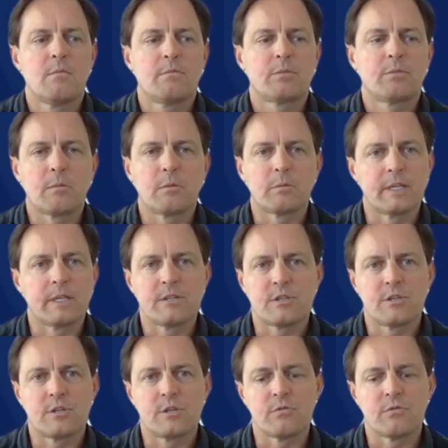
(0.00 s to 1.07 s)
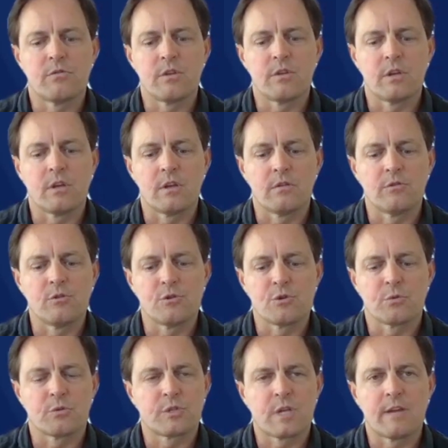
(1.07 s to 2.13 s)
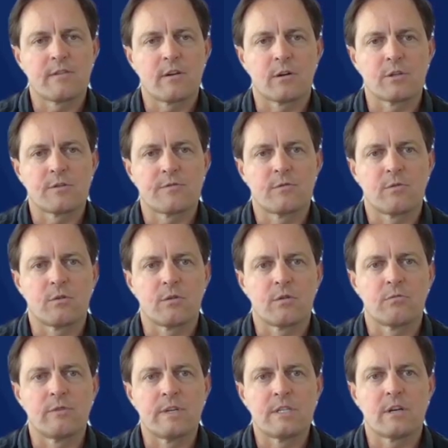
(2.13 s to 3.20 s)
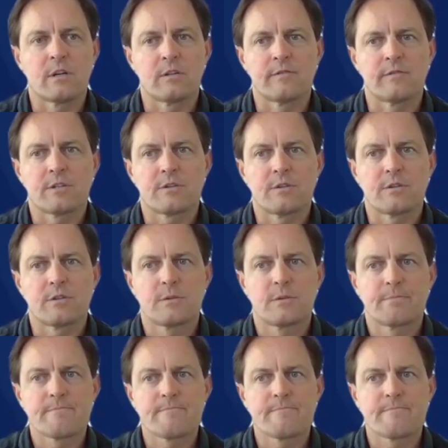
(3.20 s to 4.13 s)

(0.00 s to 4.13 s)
probably institute the usual safeguards for retail investors.